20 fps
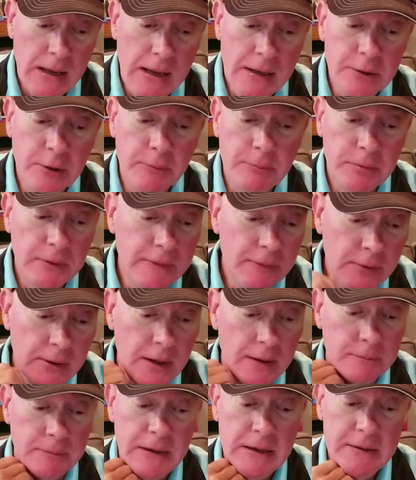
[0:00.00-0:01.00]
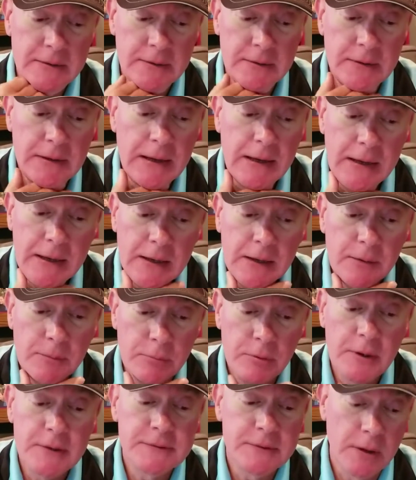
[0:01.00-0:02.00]
And you know, believe it or not, Ne
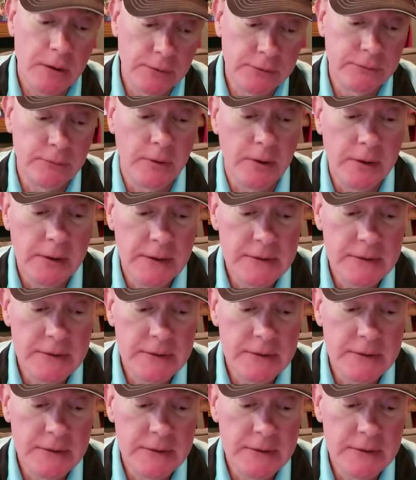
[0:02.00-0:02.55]
plus ultra